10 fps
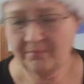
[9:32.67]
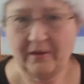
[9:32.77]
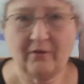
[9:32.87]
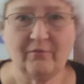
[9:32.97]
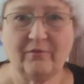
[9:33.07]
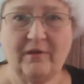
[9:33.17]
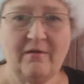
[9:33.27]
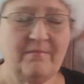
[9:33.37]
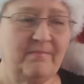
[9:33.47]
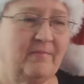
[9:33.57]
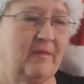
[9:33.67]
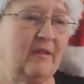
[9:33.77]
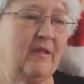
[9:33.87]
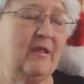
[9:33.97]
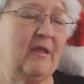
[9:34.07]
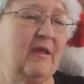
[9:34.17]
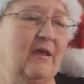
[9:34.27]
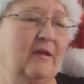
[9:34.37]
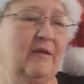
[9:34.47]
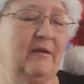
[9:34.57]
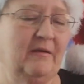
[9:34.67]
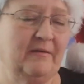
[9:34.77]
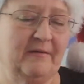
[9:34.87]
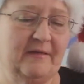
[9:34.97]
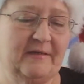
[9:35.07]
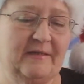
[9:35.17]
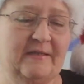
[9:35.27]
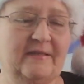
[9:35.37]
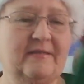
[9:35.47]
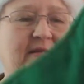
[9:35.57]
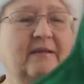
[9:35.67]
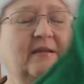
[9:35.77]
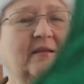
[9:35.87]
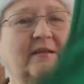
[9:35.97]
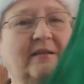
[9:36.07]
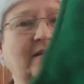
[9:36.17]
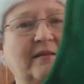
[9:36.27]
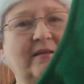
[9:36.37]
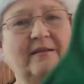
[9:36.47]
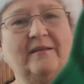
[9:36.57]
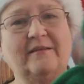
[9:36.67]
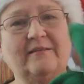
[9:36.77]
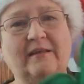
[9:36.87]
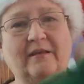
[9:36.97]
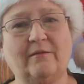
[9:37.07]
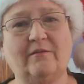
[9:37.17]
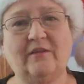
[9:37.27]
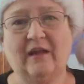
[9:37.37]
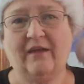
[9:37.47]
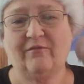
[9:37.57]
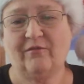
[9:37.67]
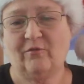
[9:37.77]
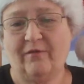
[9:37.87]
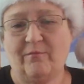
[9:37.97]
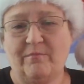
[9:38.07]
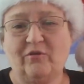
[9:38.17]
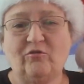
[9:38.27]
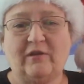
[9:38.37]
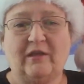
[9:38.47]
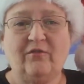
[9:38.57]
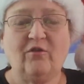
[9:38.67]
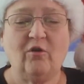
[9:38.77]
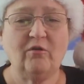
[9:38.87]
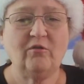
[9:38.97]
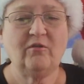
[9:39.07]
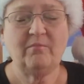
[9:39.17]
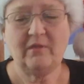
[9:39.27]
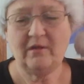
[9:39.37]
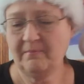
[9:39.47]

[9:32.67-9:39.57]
back over there. All right. It's like, do I have a mystery gift card or something?